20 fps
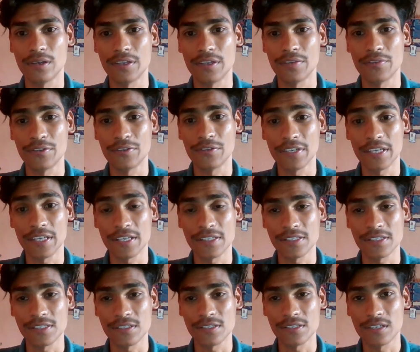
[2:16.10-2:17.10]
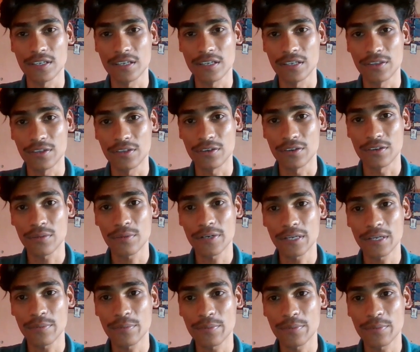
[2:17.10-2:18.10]
if it takes, the normal
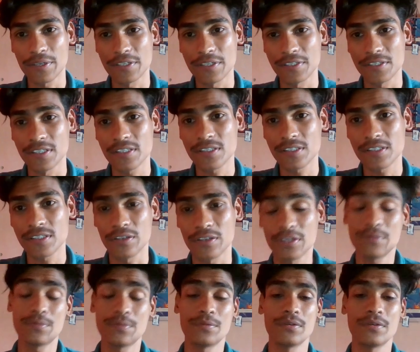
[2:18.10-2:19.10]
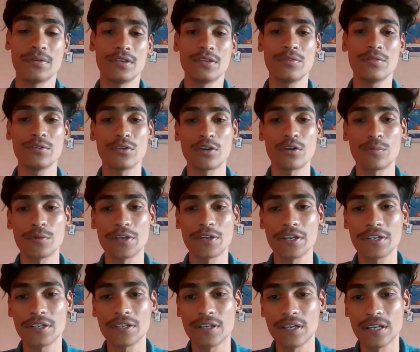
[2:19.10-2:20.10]
development is this. If your
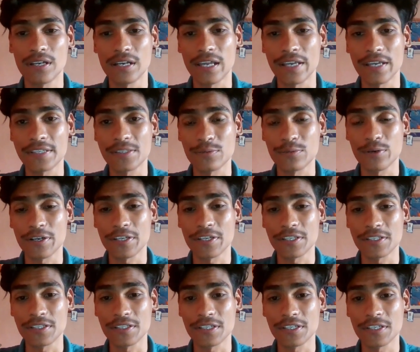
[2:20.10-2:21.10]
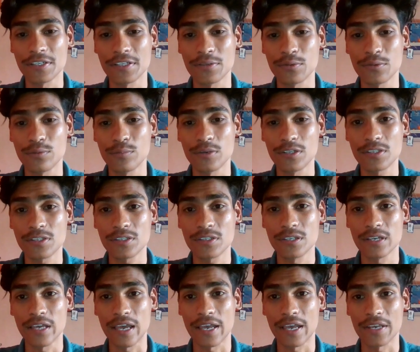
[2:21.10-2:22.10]
opponent likes white is greedy too much
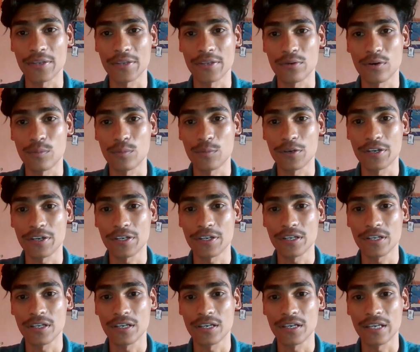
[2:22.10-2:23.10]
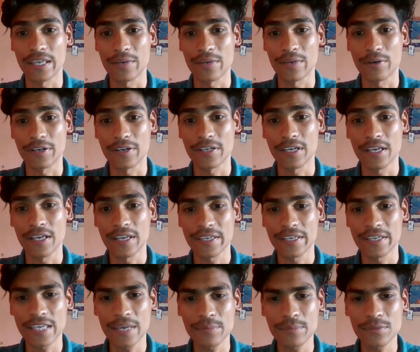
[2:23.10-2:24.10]
and your opponent like white
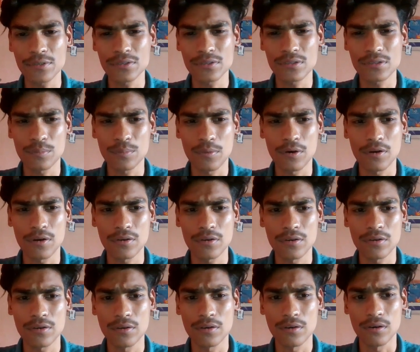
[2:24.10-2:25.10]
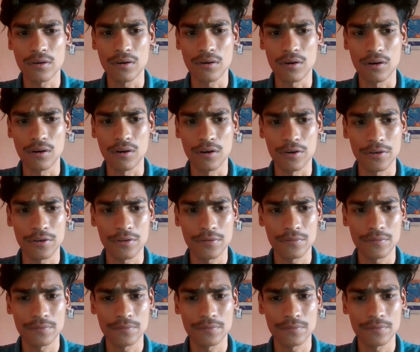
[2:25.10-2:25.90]
captures the pawn on